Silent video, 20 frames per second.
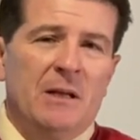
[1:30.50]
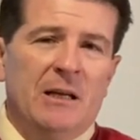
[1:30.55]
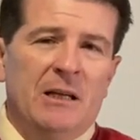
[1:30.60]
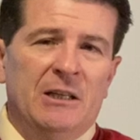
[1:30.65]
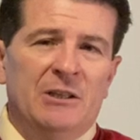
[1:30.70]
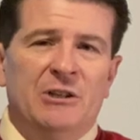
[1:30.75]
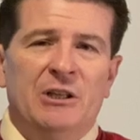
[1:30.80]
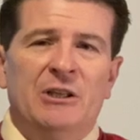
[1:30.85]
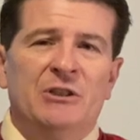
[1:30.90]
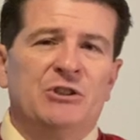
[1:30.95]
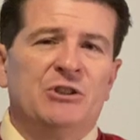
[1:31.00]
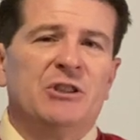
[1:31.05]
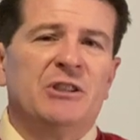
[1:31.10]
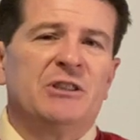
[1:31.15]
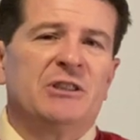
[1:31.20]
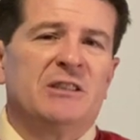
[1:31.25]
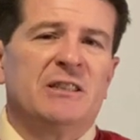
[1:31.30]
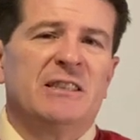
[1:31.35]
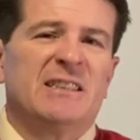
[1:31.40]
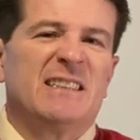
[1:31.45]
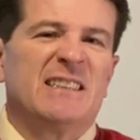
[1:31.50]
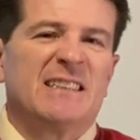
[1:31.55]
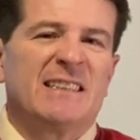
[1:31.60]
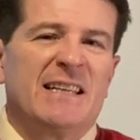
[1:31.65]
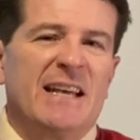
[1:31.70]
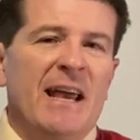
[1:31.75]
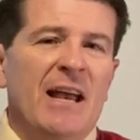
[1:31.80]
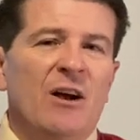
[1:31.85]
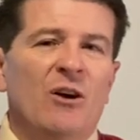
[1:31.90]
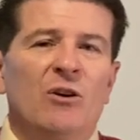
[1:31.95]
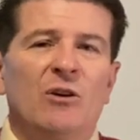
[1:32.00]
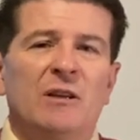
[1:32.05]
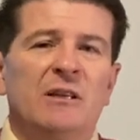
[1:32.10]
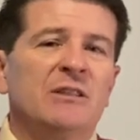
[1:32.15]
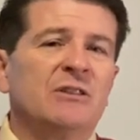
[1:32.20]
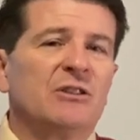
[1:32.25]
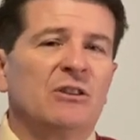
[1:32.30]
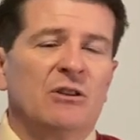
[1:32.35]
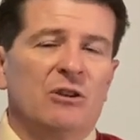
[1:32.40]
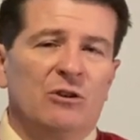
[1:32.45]
it, it's just the scale
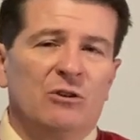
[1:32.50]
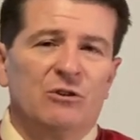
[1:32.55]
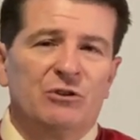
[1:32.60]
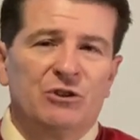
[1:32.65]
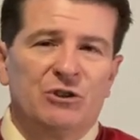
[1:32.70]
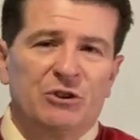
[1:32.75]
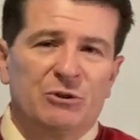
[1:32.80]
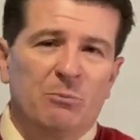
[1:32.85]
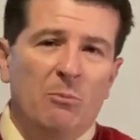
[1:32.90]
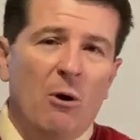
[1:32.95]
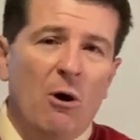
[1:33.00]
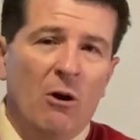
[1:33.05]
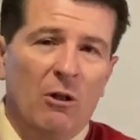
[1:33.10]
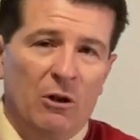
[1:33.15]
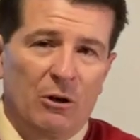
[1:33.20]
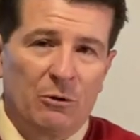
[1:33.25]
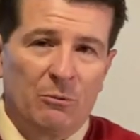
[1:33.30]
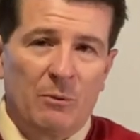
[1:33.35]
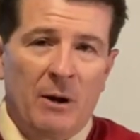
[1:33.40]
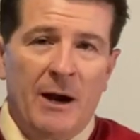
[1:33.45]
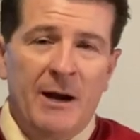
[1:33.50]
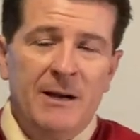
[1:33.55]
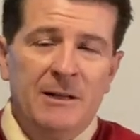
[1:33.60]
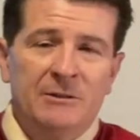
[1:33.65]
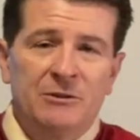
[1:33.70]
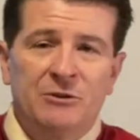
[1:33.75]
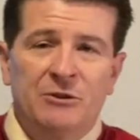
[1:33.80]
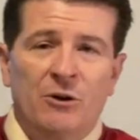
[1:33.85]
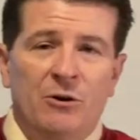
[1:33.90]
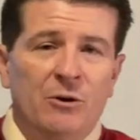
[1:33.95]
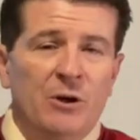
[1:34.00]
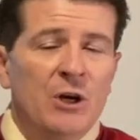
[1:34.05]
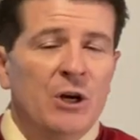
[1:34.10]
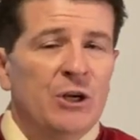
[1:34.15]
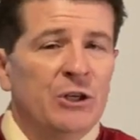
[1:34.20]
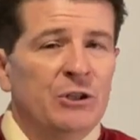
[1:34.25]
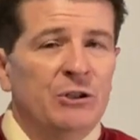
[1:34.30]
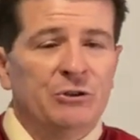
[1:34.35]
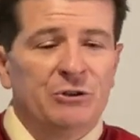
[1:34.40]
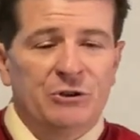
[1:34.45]
is a little smaller, right? And so
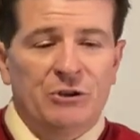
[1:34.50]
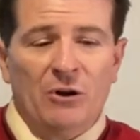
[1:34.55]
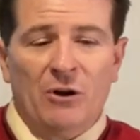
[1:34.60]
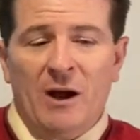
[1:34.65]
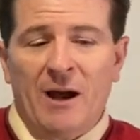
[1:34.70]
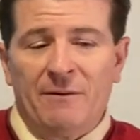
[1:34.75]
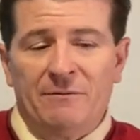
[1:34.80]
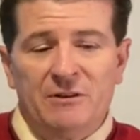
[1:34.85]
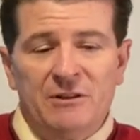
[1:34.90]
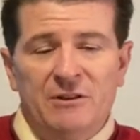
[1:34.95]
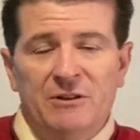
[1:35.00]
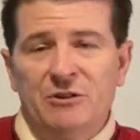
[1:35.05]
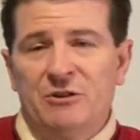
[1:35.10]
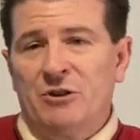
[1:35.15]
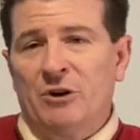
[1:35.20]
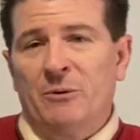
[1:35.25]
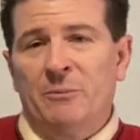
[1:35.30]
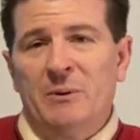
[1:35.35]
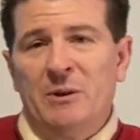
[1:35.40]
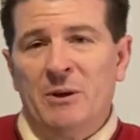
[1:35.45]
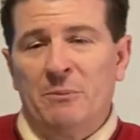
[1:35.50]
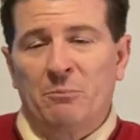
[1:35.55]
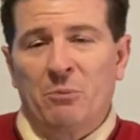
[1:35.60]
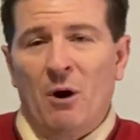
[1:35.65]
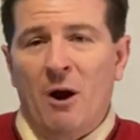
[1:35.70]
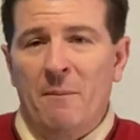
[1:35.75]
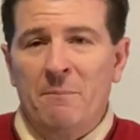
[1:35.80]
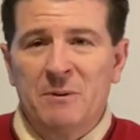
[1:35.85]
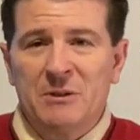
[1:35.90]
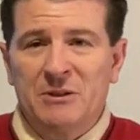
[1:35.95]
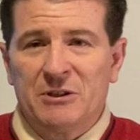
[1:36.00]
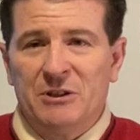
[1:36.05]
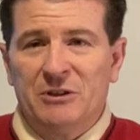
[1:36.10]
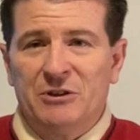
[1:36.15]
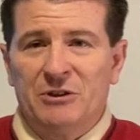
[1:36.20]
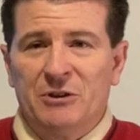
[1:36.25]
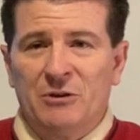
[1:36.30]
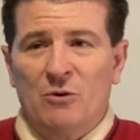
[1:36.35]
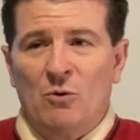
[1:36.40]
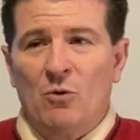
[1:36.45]
you still have to determine the
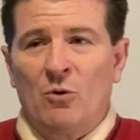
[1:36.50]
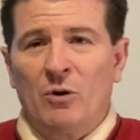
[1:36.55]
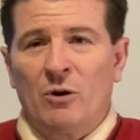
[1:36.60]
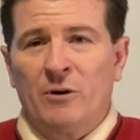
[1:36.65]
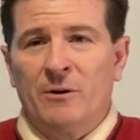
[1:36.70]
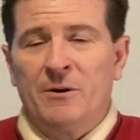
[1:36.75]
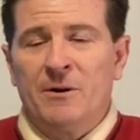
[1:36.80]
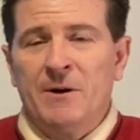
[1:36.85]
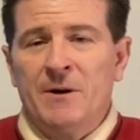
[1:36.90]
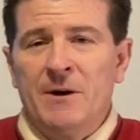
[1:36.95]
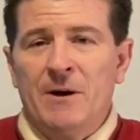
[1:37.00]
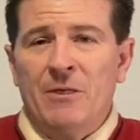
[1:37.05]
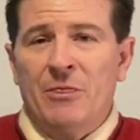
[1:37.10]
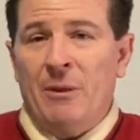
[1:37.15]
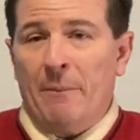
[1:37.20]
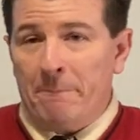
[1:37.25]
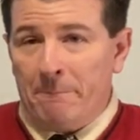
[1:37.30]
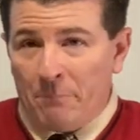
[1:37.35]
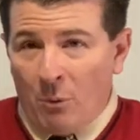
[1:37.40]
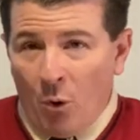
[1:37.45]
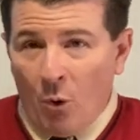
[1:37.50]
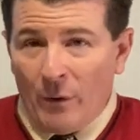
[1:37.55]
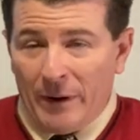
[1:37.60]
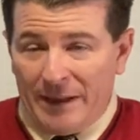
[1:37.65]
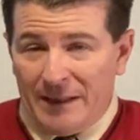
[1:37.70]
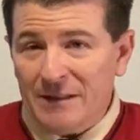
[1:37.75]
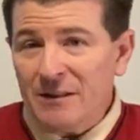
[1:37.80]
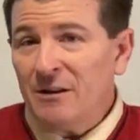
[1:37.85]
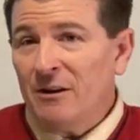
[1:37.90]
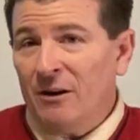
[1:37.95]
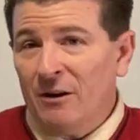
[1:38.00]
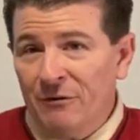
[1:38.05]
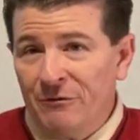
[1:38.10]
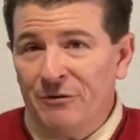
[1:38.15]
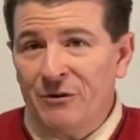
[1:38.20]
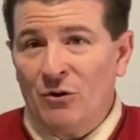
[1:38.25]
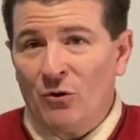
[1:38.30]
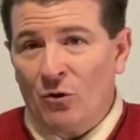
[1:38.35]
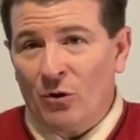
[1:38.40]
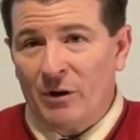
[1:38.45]
proposition or the point
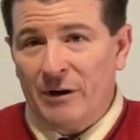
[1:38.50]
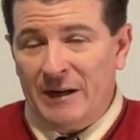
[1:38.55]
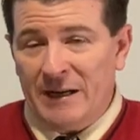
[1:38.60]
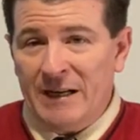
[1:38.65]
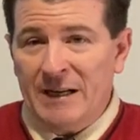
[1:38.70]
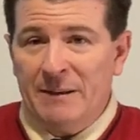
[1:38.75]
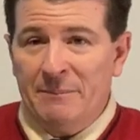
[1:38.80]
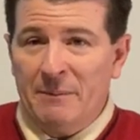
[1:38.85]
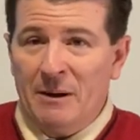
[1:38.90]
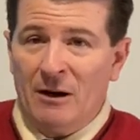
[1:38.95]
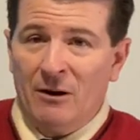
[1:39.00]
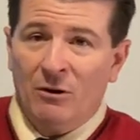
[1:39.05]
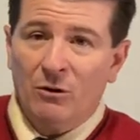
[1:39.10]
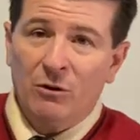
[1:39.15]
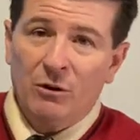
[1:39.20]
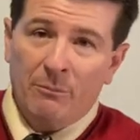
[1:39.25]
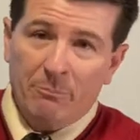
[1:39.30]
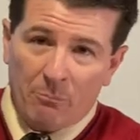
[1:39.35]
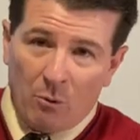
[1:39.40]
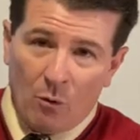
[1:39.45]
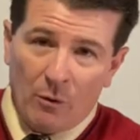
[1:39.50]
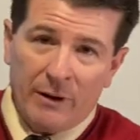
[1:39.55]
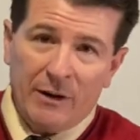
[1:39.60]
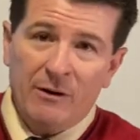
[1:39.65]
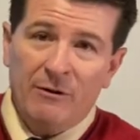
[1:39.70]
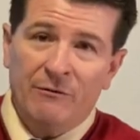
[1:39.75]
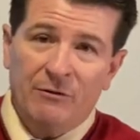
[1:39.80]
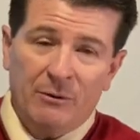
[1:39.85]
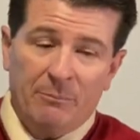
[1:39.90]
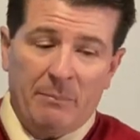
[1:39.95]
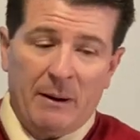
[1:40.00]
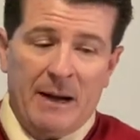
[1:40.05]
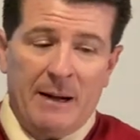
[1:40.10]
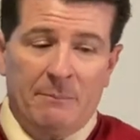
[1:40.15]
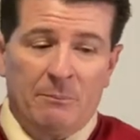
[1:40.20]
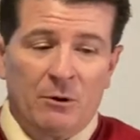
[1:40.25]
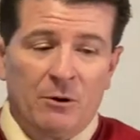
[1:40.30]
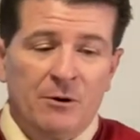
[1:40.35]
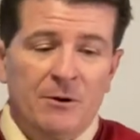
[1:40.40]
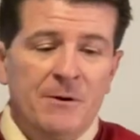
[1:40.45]
of your email, the point of your
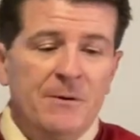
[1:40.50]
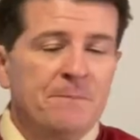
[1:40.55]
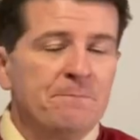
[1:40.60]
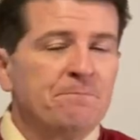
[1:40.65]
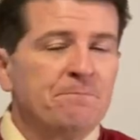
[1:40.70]
paper.